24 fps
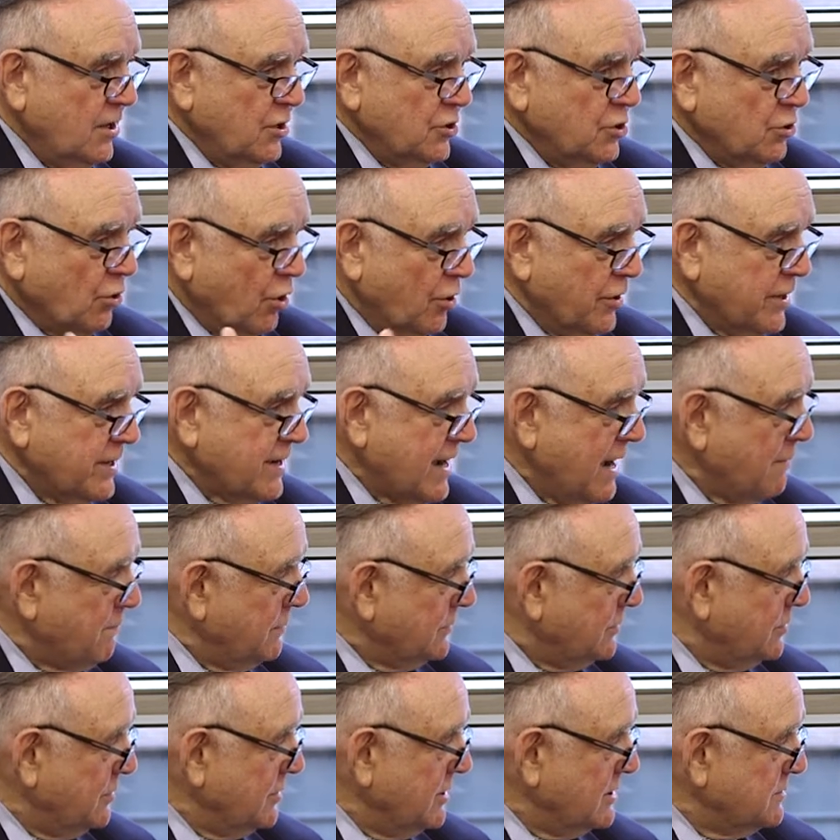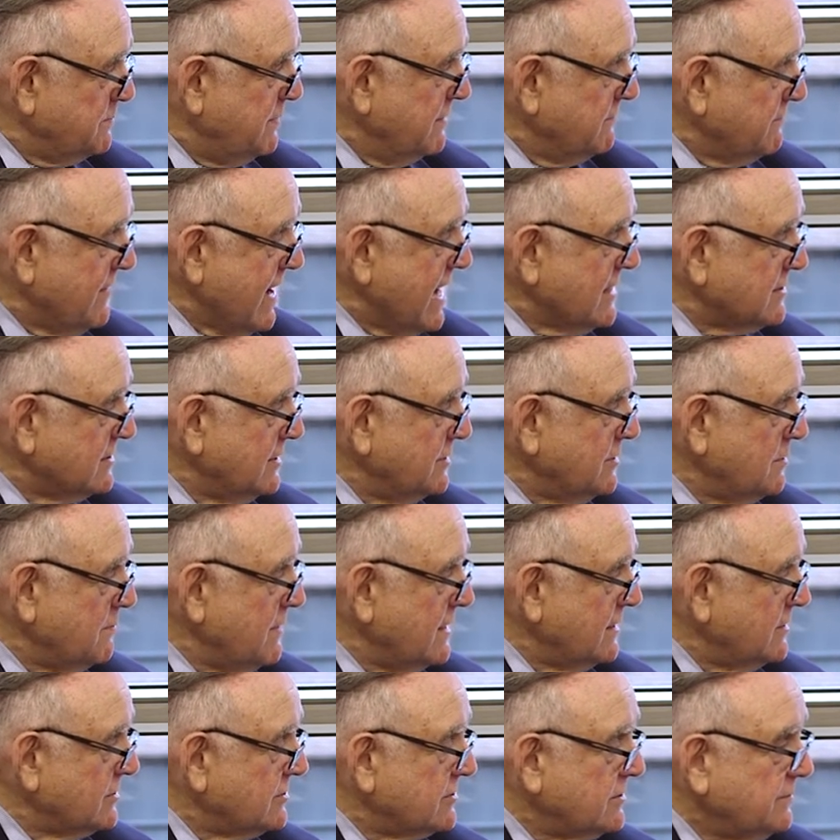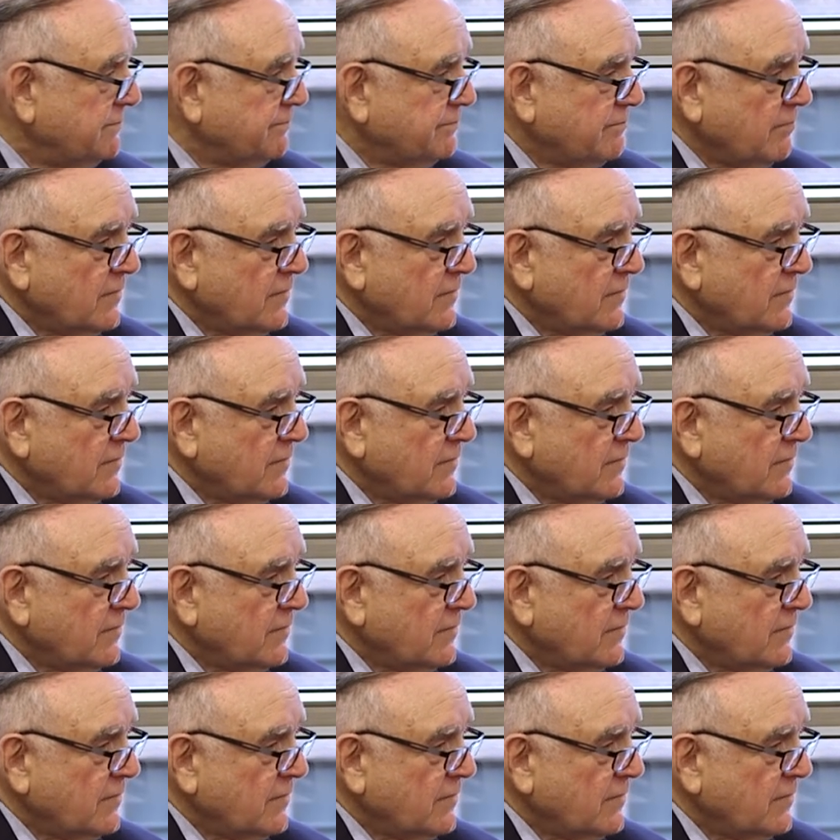your earning opportunity has been vastly diminished.